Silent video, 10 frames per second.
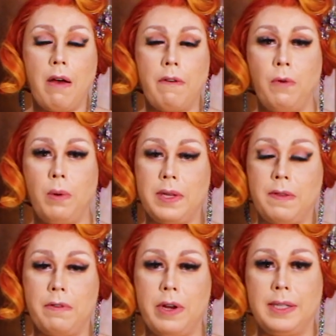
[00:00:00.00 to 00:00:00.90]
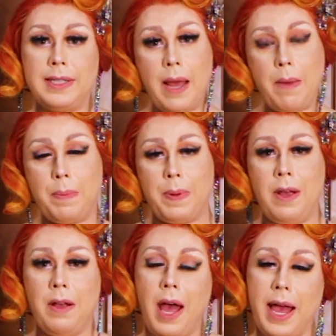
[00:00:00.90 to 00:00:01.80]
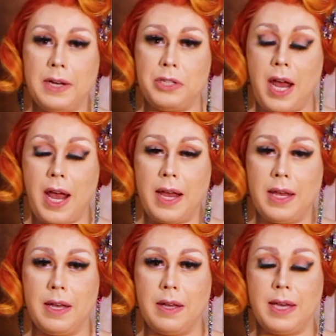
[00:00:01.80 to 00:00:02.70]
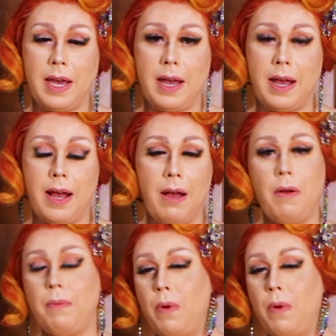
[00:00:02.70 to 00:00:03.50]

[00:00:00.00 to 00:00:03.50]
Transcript: a 43 tip AJ gear.